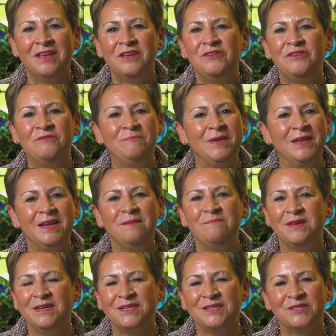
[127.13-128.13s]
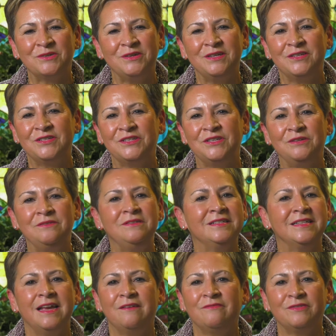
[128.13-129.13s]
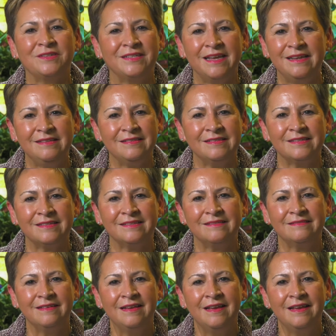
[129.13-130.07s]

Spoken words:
You've been in ministry to students ever since.